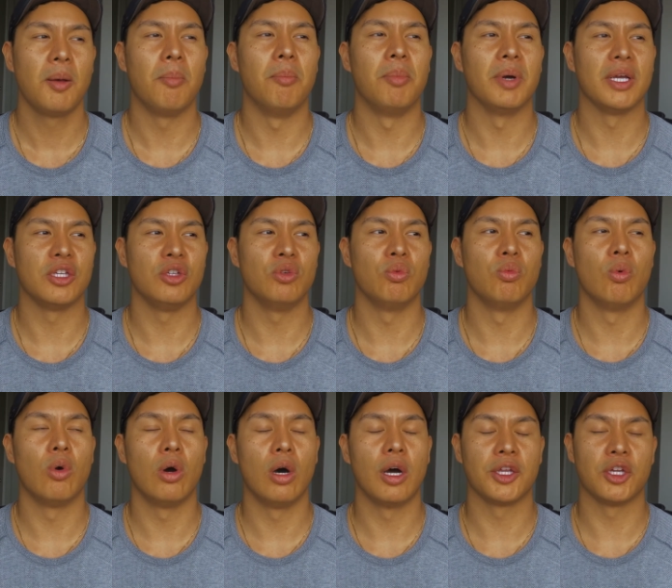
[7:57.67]
but you
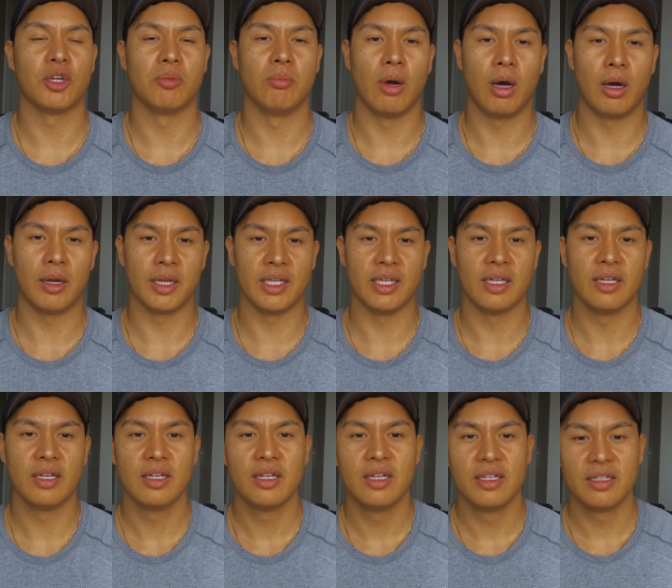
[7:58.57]
want your body
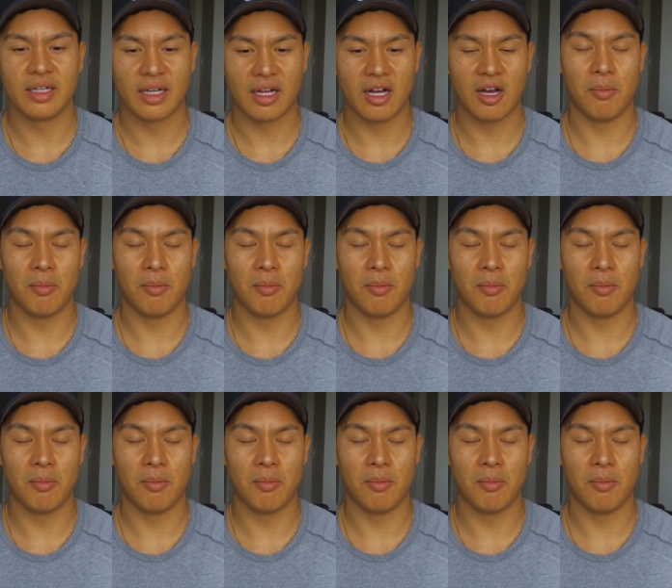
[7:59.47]
to come